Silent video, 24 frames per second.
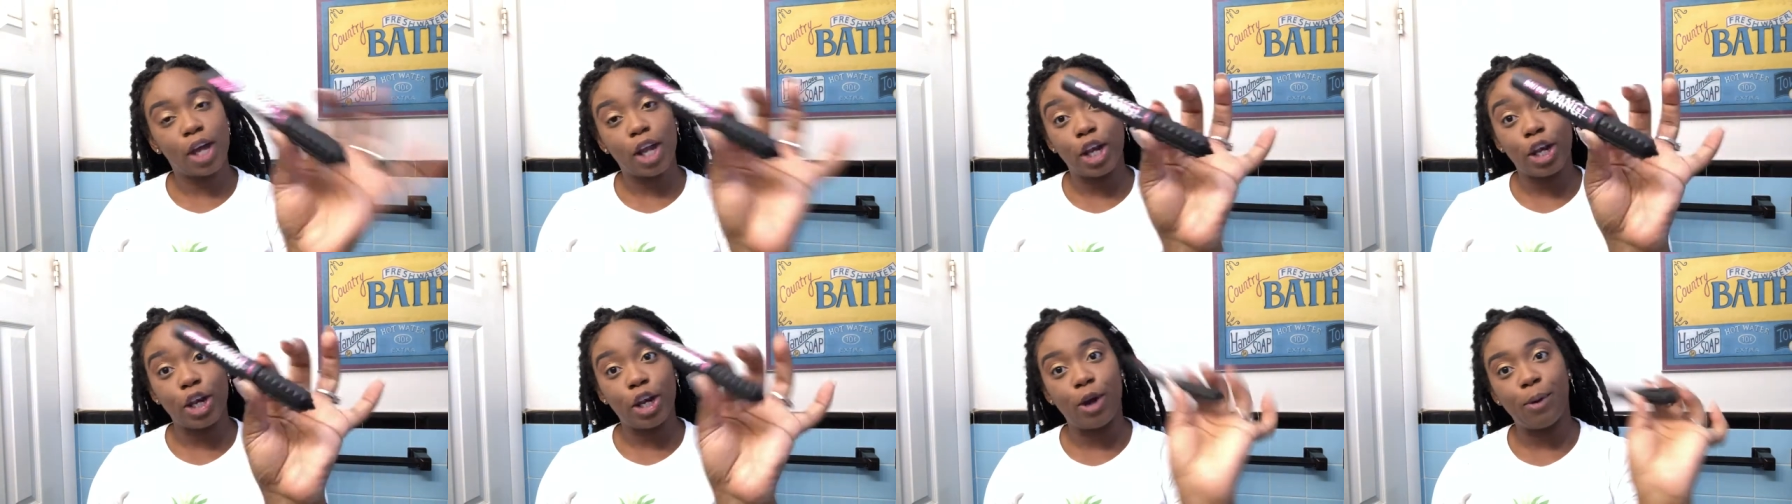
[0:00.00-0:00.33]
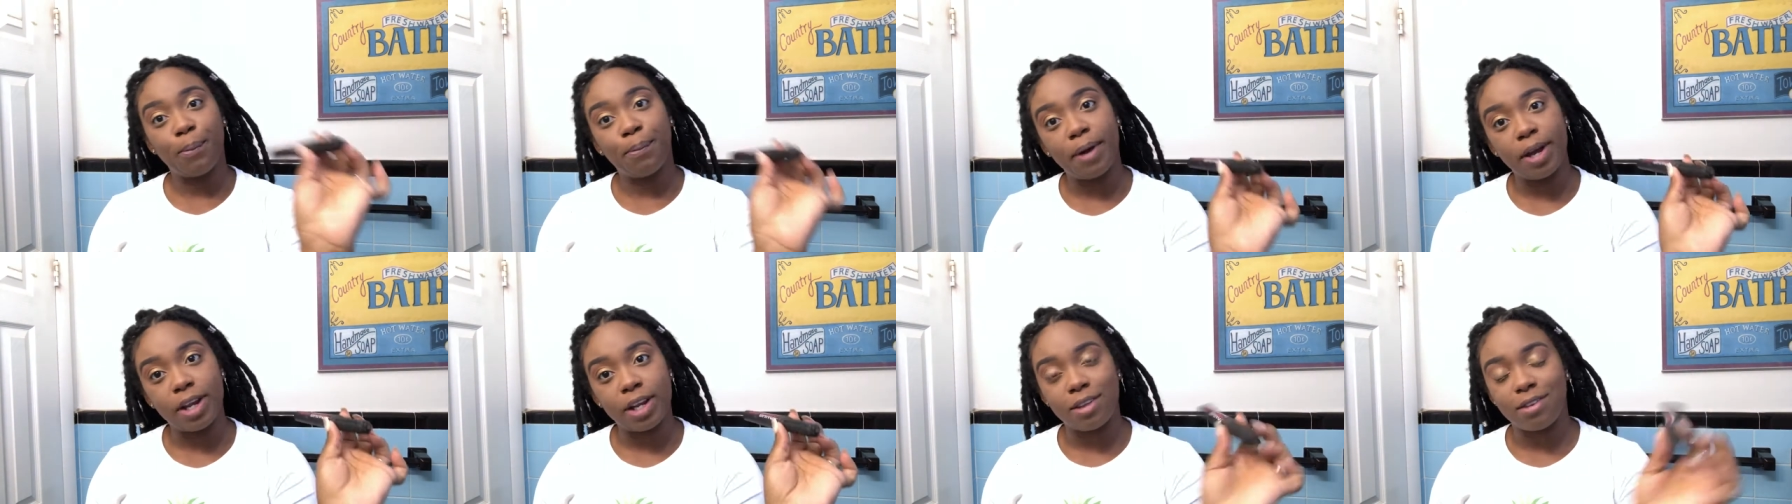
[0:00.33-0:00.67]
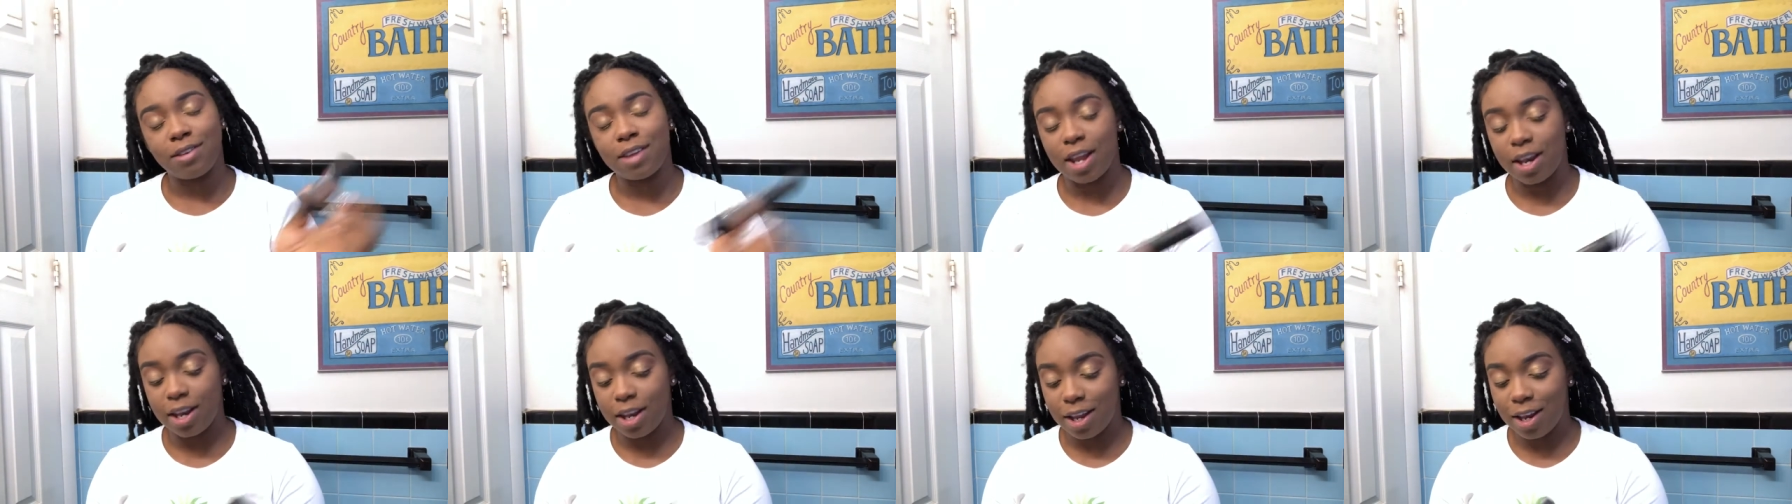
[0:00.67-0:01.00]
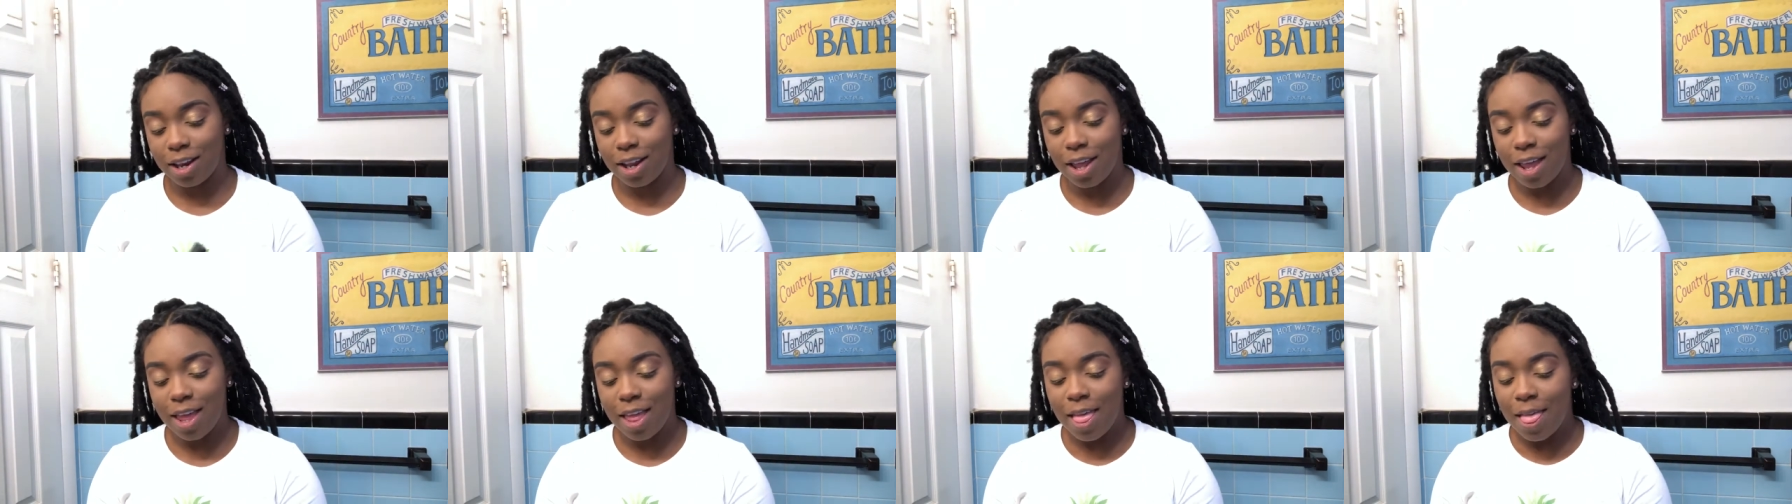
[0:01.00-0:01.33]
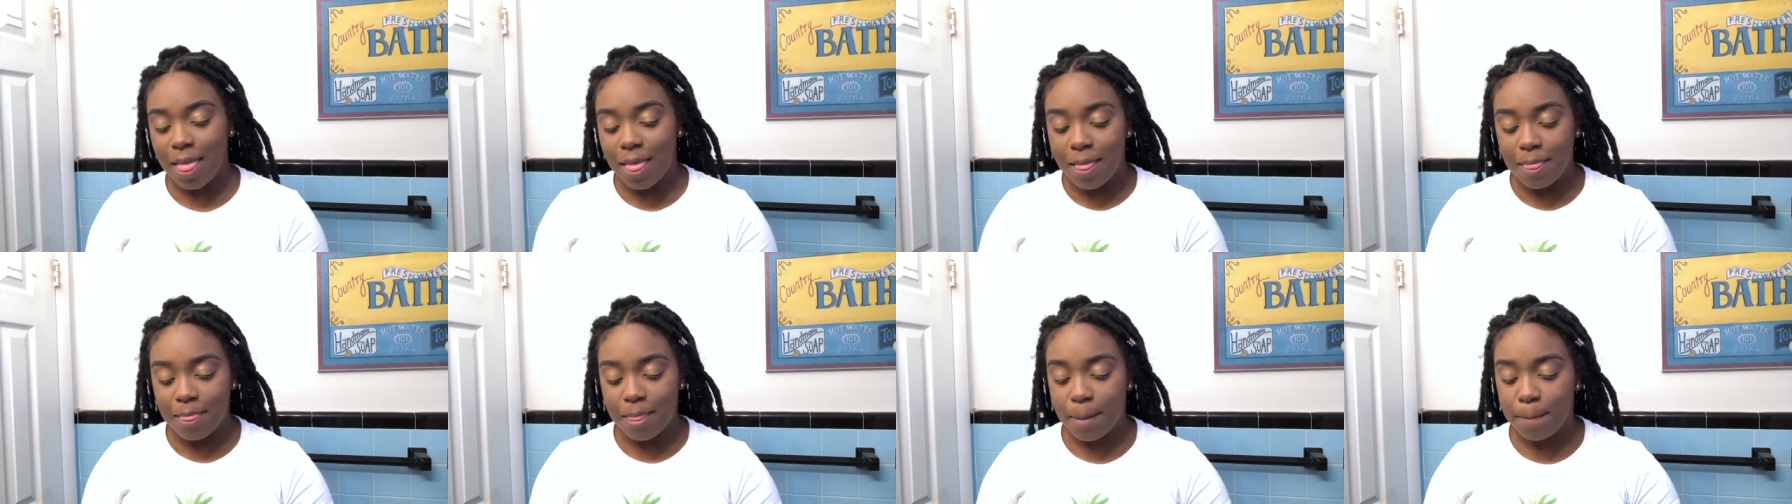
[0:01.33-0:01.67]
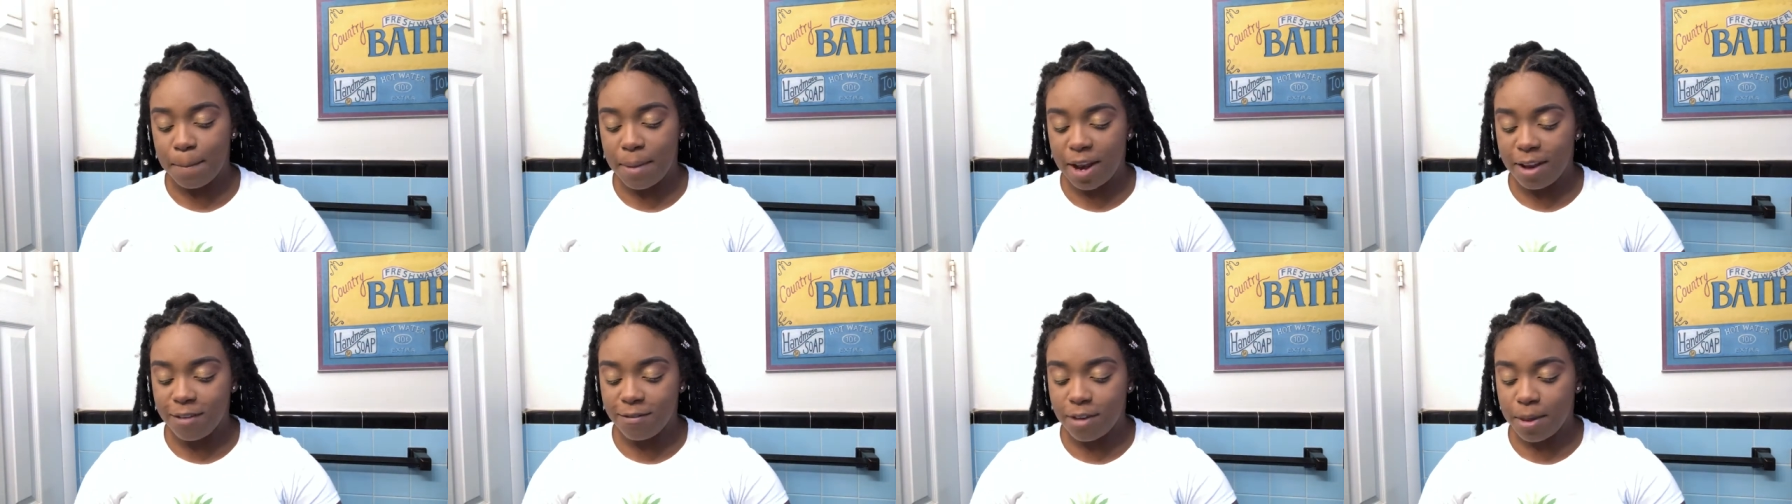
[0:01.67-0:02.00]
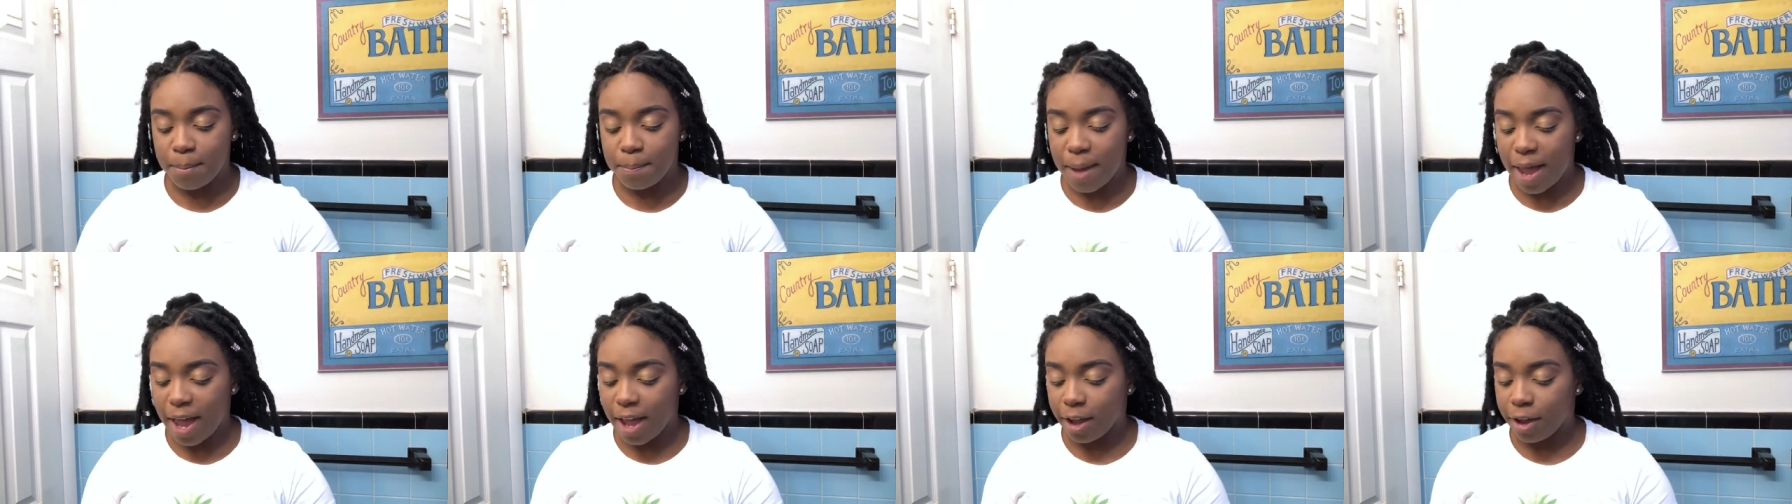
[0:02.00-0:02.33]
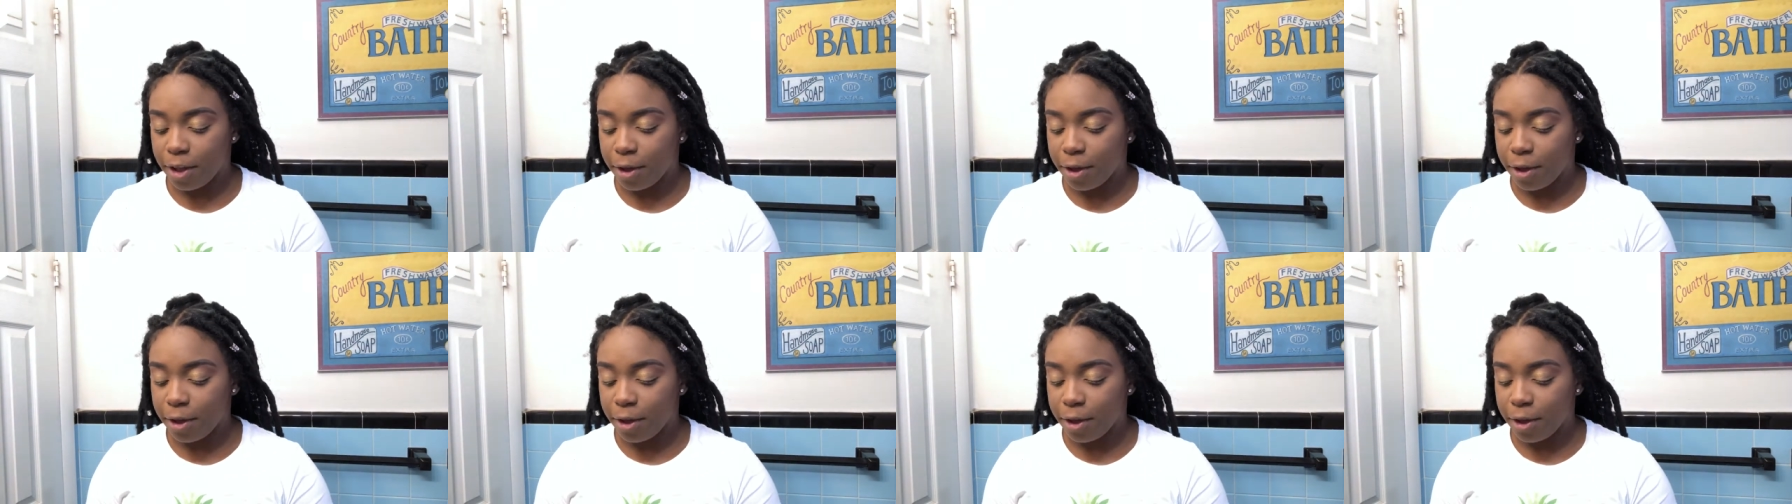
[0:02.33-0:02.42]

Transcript: no pun intended, the Benefit Bad